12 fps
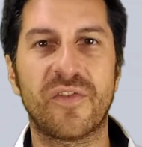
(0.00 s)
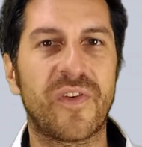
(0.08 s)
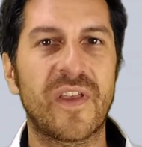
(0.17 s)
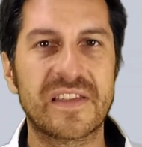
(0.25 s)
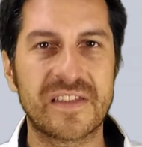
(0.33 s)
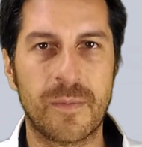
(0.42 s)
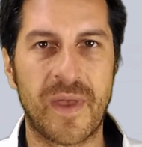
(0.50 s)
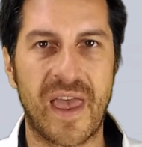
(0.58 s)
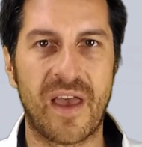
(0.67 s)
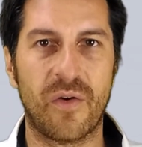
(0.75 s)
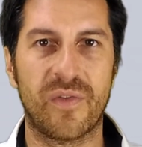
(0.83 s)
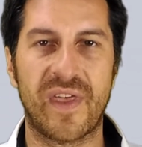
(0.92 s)
you feel
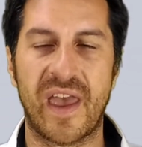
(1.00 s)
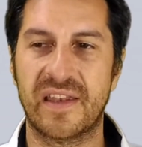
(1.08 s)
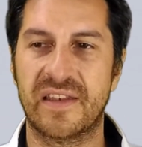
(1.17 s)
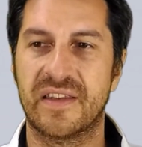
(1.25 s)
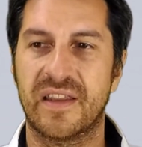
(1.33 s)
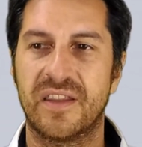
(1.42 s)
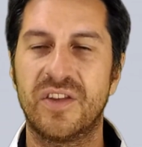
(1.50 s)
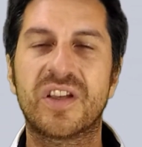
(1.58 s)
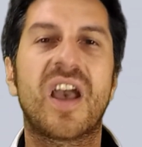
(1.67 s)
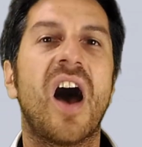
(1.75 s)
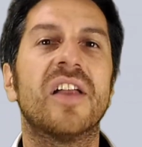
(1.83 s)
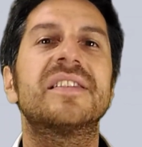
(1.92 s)
somehow that you
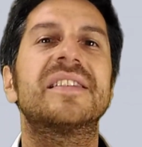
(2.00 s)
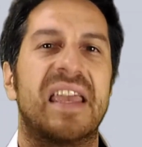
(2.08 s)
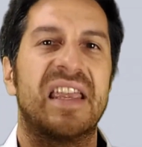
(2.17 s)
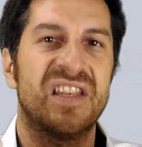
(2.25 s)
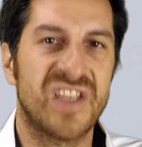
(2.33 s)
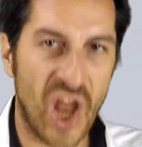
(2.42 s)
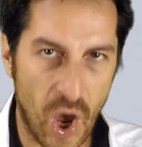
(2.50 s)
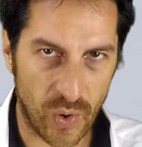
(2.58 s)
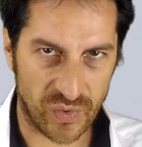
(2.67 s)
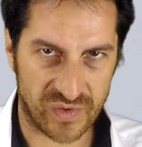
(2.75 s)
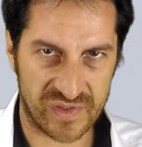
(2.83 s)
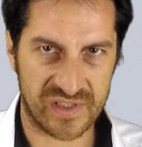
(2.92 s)
can't say no to